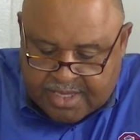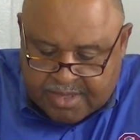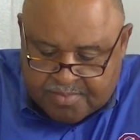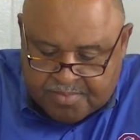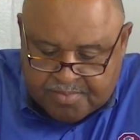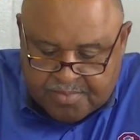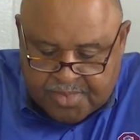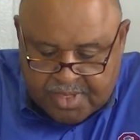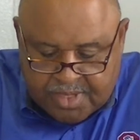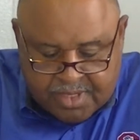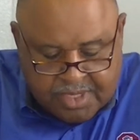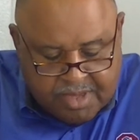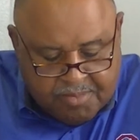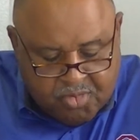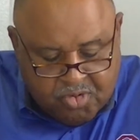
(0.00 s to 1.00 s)
can
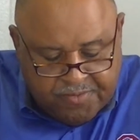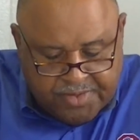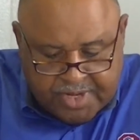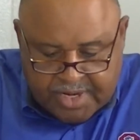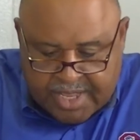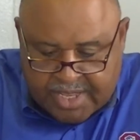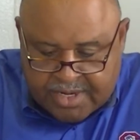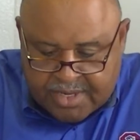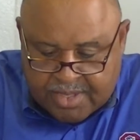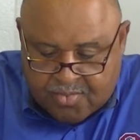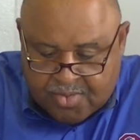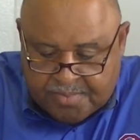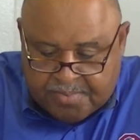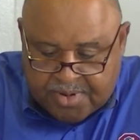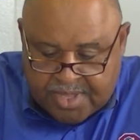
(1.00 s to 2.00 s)
move in and out of there.
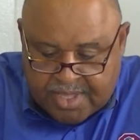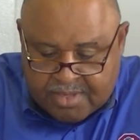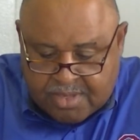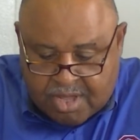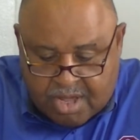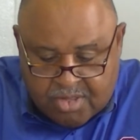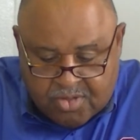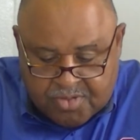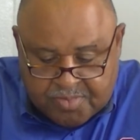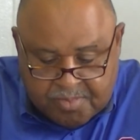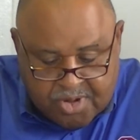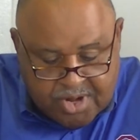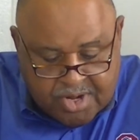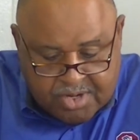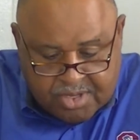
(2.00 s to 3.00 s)
We're playing Carlos
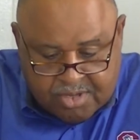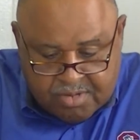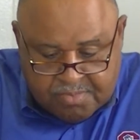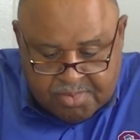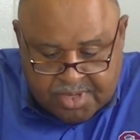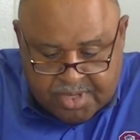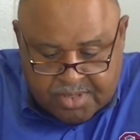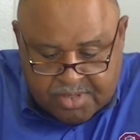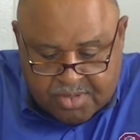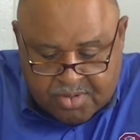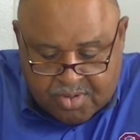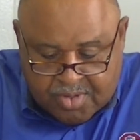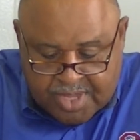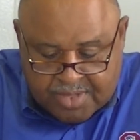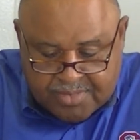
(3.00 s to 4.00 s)
Mera a good bit, you
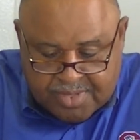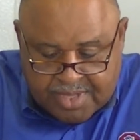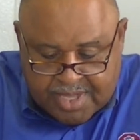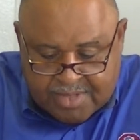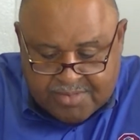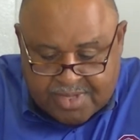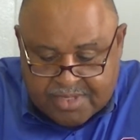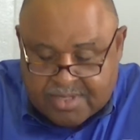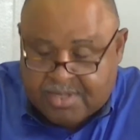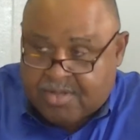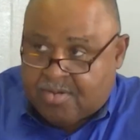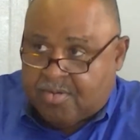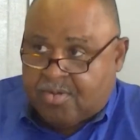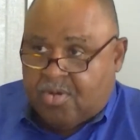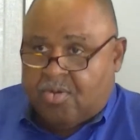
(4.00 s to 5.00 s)
know, at the
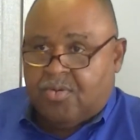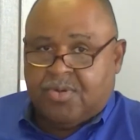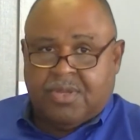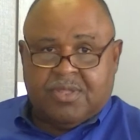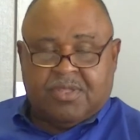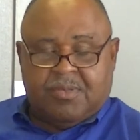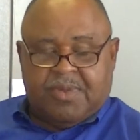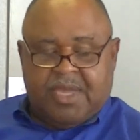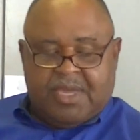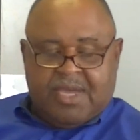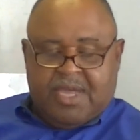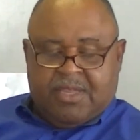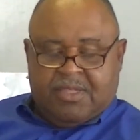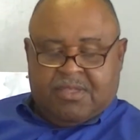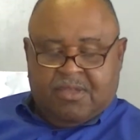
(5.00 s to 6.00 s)
nickel corner, some of that
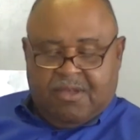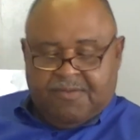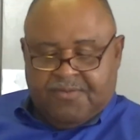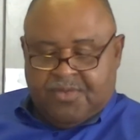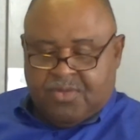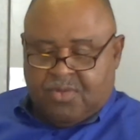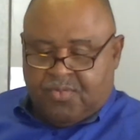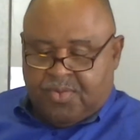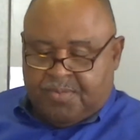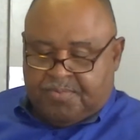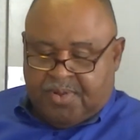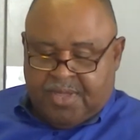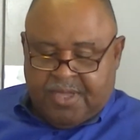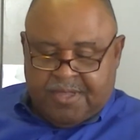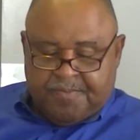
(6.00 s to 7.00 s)
kind of stuff. You know, we're
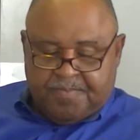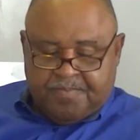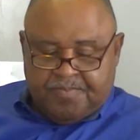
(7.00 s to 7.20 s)
playing.